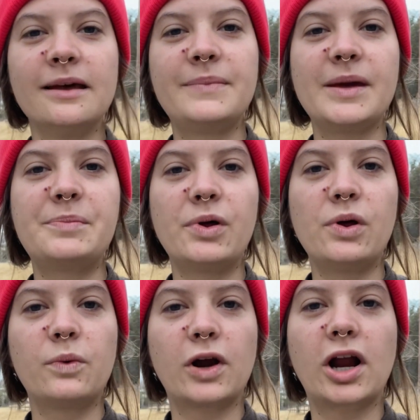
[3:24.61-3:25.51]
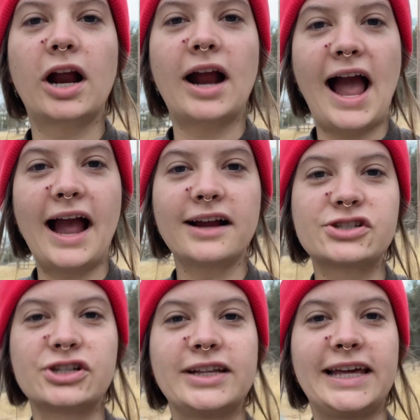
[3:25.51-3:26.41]
People were
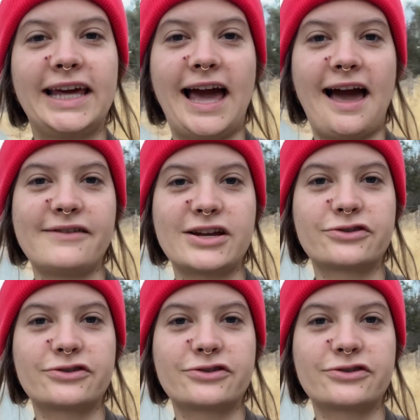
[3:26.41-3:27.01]
actually having